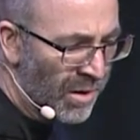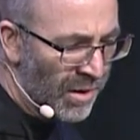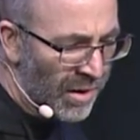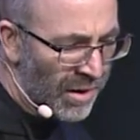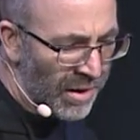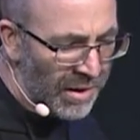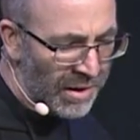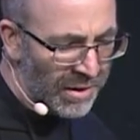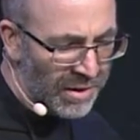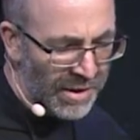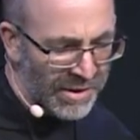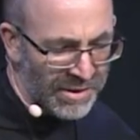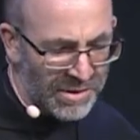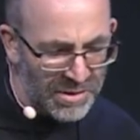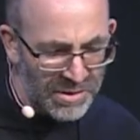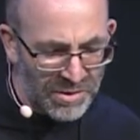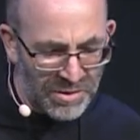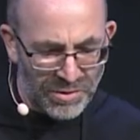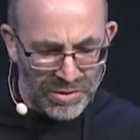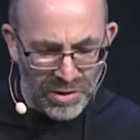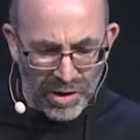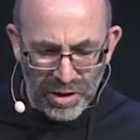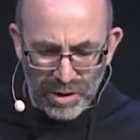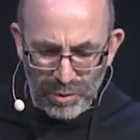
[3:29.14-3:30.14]
And I'd like to
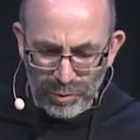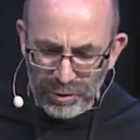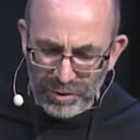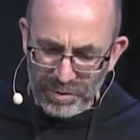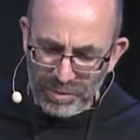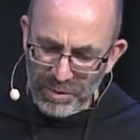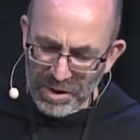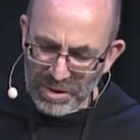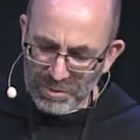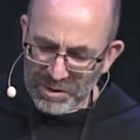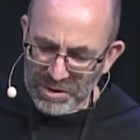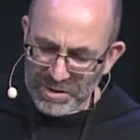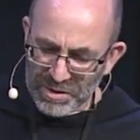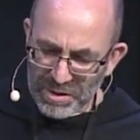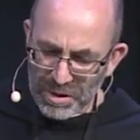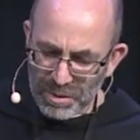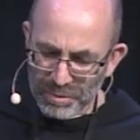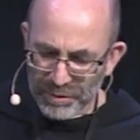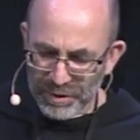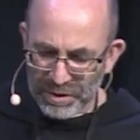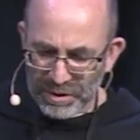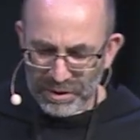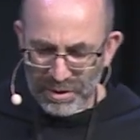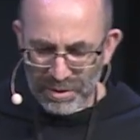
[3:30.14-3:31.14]
start with maybe
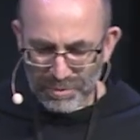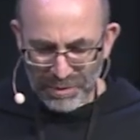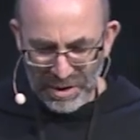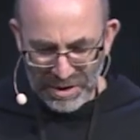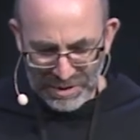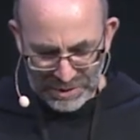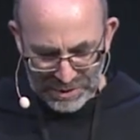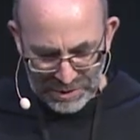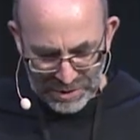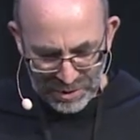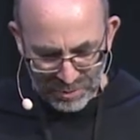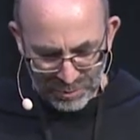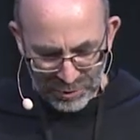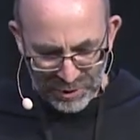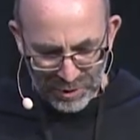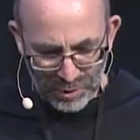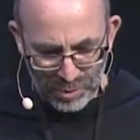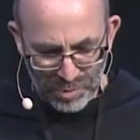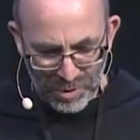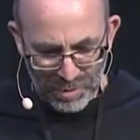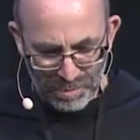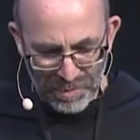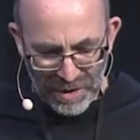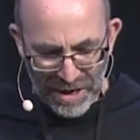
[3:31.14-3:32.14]
something that might seem a little
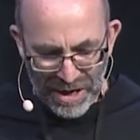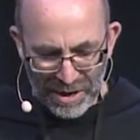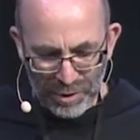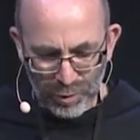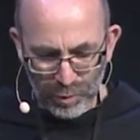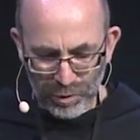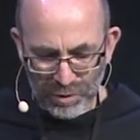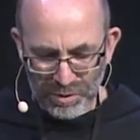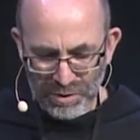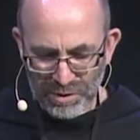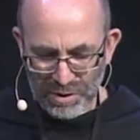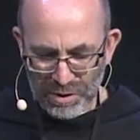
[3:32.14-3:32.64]
bit backwards.